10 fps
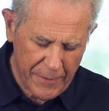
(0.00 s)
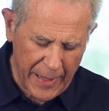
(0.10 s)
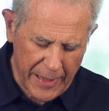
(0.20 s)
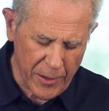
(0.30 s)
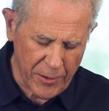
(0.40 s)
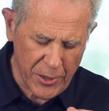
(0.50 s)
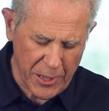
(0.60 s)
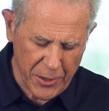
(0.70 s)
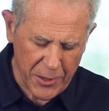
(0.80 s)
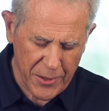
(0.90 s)
Thank you,
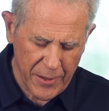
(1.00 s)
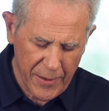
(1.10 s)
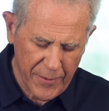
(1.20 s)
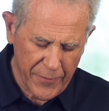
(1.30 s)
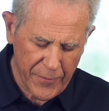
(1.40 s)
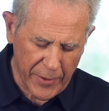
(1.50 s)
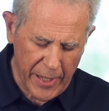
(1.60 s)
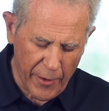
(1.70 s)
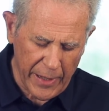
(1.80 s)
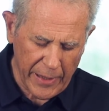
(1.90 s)
Jesus, for
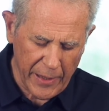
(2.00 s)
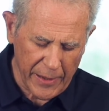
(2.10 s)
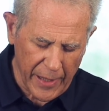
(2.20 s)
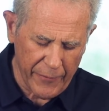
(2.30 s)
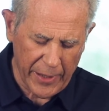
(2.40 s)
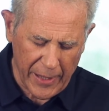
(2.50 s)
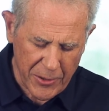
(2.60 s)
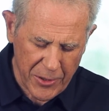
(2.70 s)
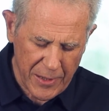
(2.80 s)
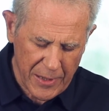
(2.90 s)
caring and loving
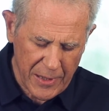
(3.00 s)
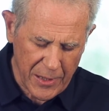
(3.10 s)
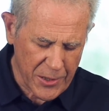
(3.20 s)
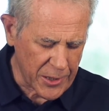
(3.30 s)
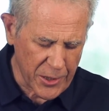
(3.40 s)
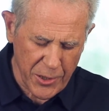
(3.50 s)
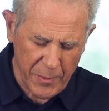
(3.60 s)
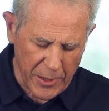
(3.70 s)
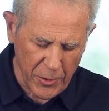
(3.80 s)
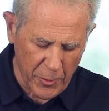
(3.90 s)
us in such a
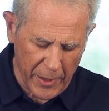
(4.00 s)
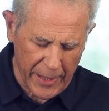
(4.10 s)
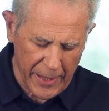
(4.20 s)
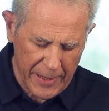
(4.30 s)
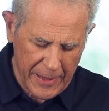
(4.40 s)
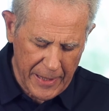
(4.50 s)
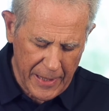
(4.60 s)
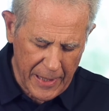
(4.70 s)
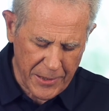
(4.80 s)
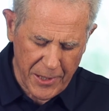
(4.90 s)
special way
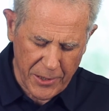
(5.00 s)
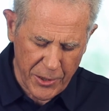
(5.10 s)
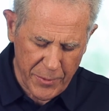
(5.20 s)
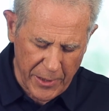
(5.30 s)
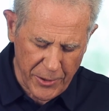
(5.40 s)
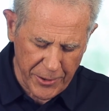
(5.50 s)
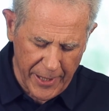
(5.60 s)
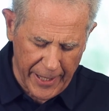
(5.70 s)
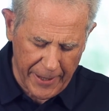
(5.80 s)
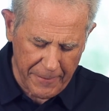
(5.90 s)
at such a special
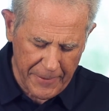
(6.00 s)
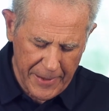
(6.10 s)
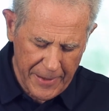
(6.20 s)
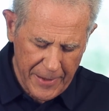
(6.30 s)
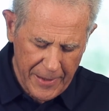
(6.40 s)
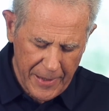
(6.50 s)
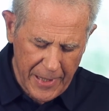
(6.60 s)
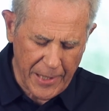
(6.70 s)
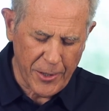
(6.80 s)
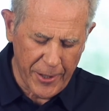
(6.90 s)
time.
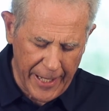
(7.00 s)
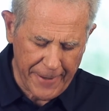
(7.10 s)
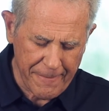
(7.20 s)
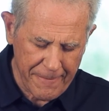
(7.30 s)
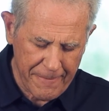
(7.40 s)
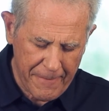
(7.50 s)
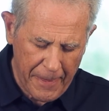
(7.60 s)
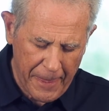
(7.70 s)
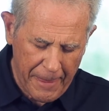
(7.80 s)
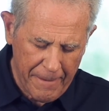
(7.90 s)
In your name,
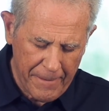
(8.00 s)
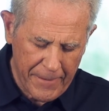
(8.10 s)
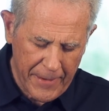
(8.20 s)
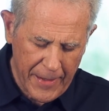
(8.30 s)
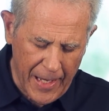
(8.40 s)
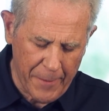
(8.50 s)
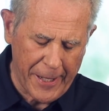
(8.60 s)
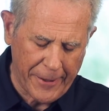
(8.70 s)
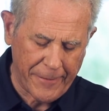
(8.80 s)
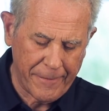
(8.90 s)

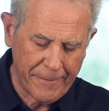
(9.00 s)
amen.